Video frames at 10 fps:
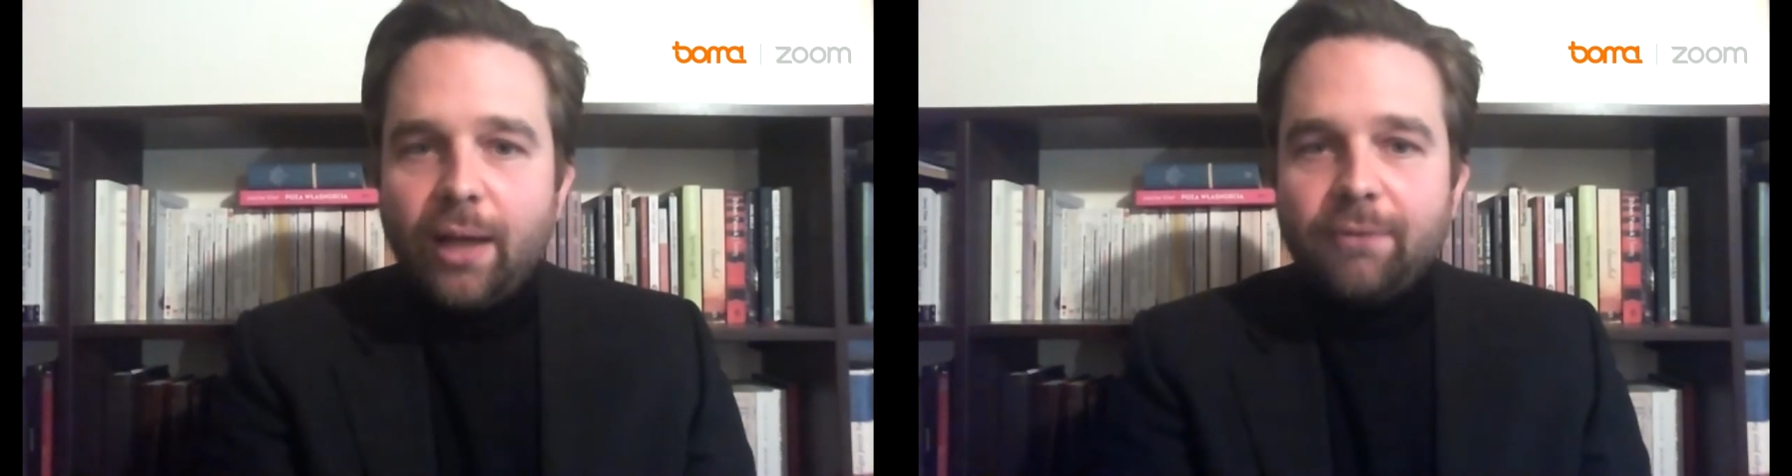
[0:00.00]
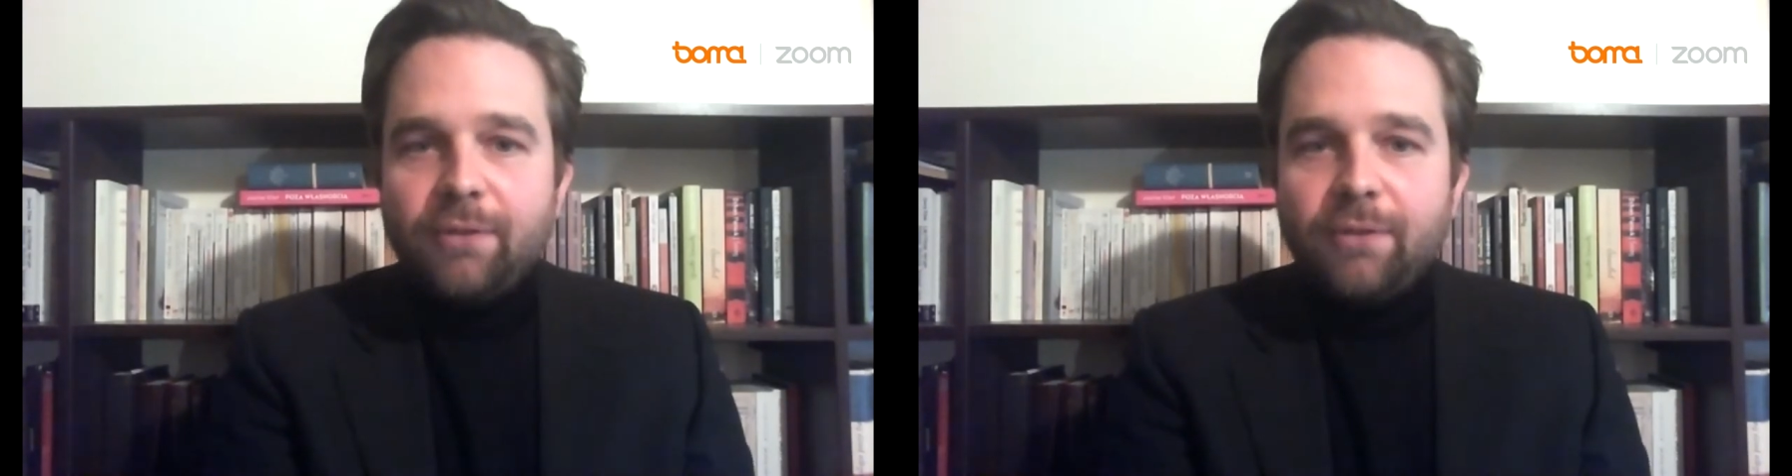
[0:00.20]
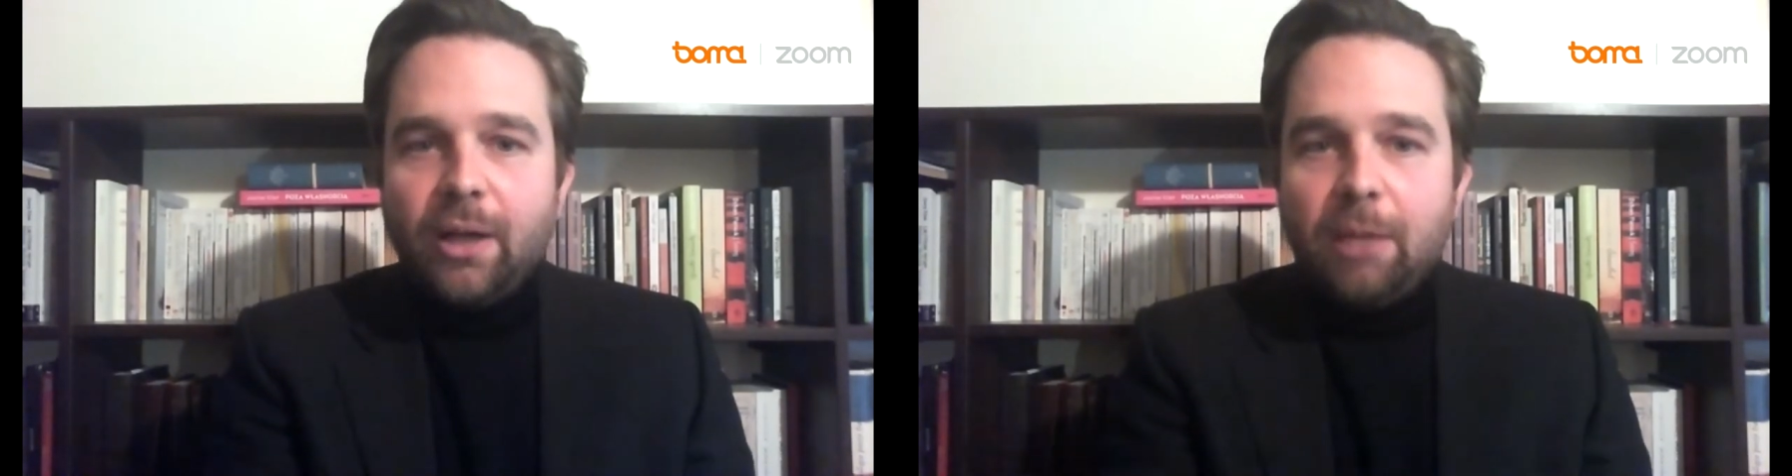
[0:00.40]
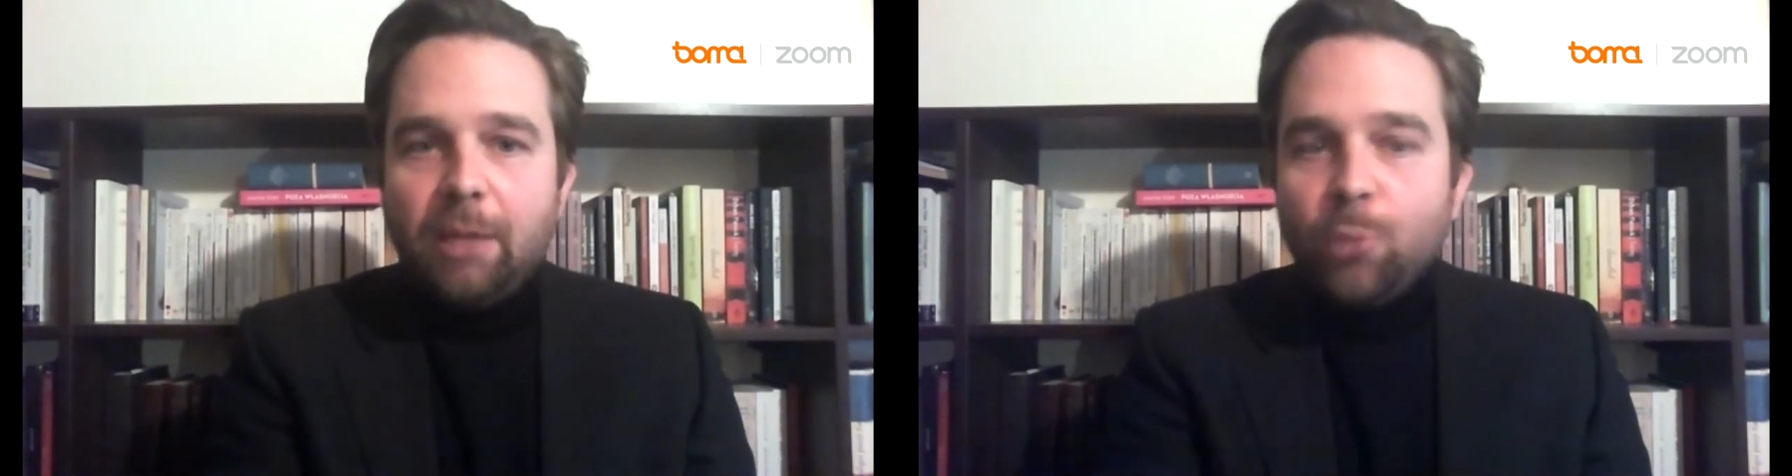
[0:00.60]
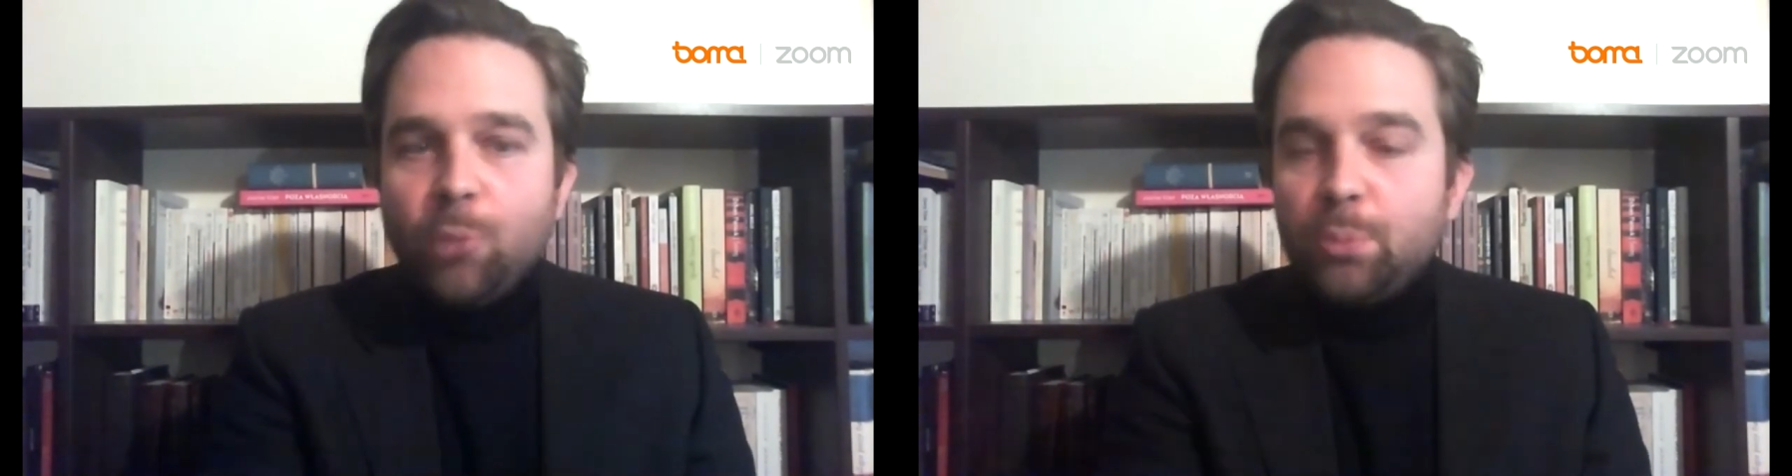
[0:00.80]
a more
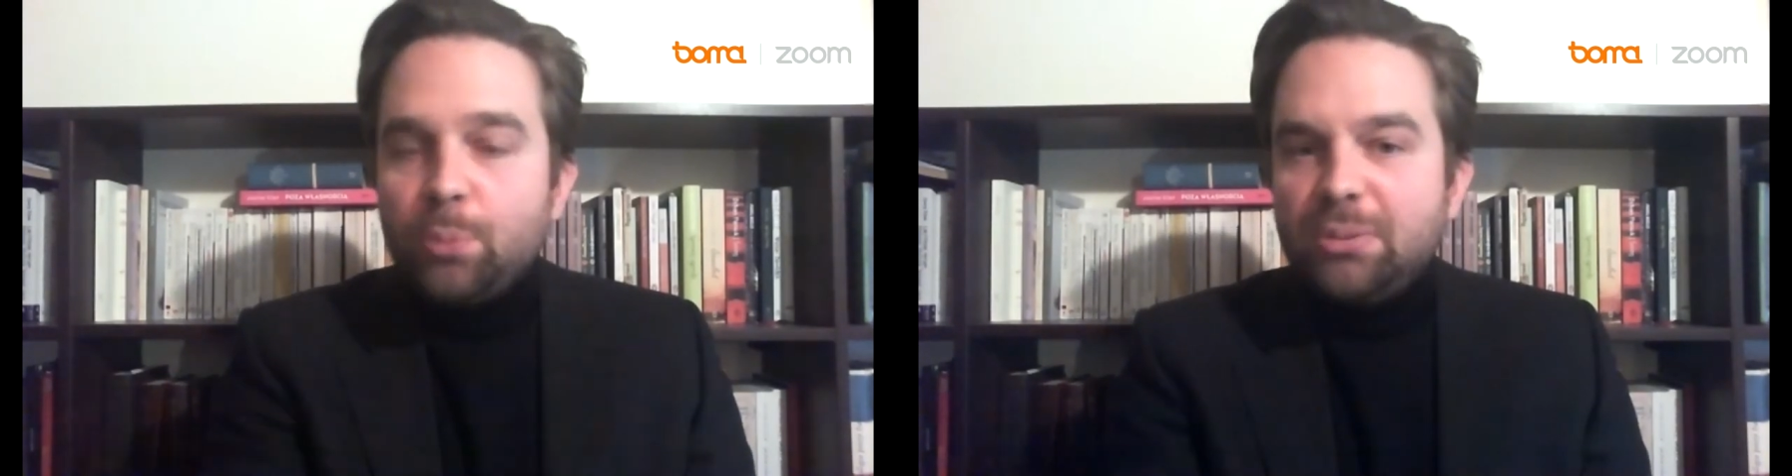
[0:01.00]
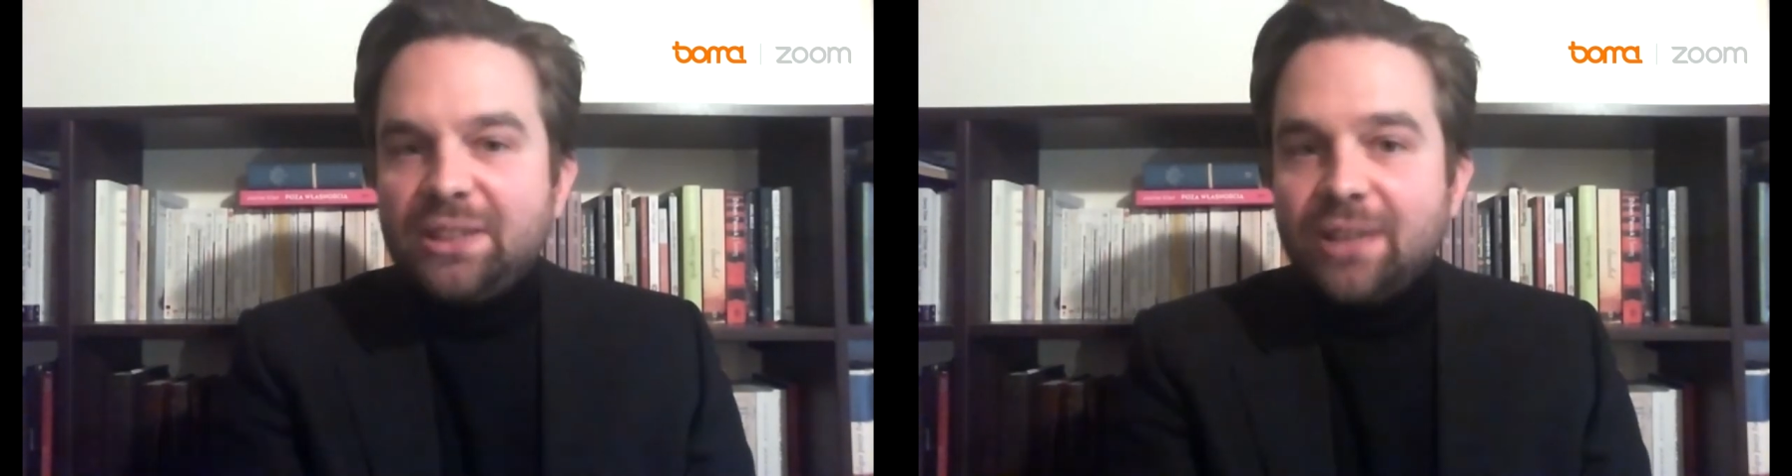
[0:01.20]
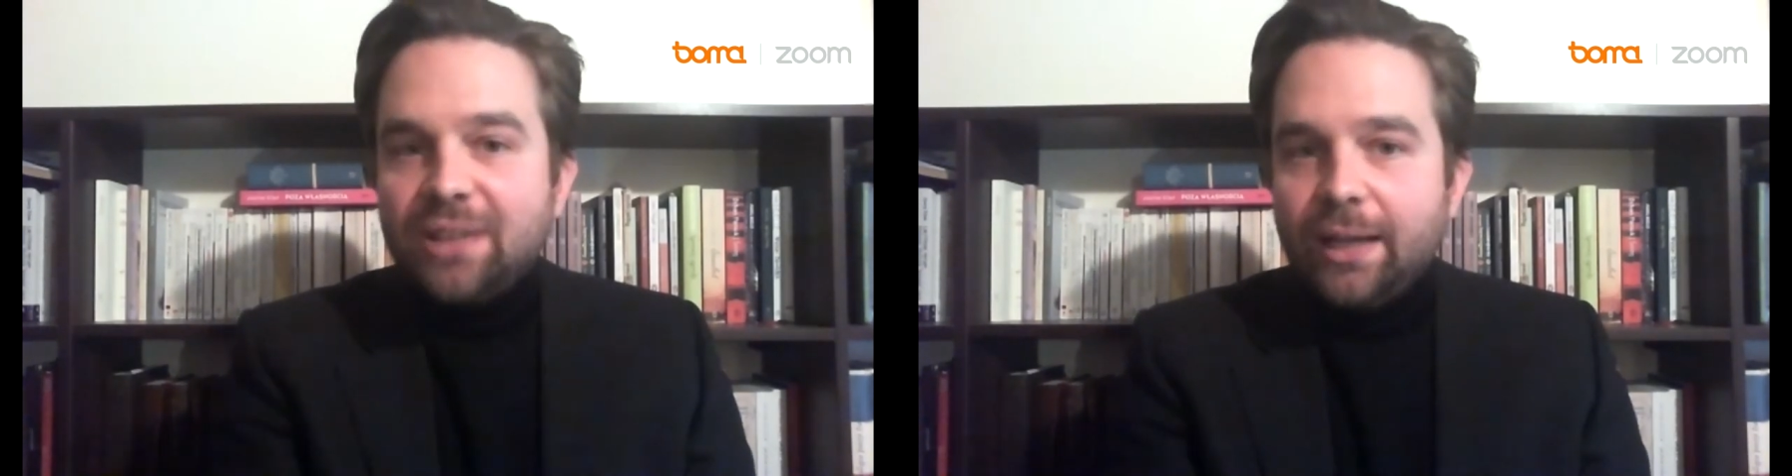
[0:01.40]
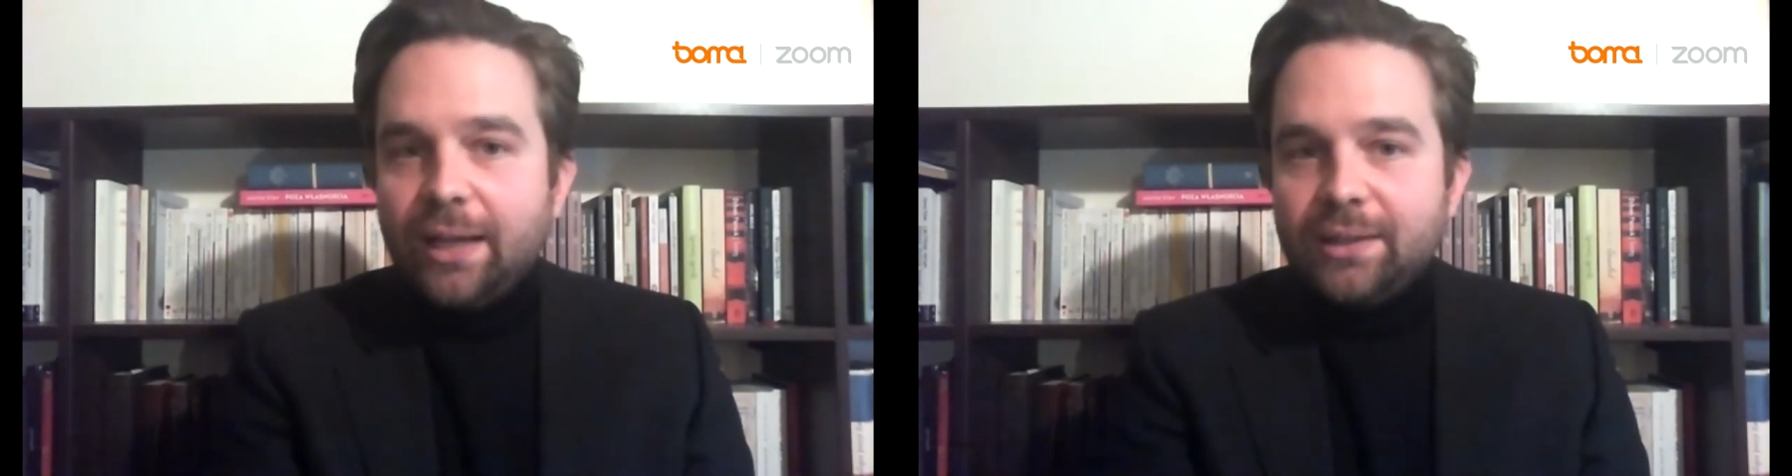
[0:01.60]
precise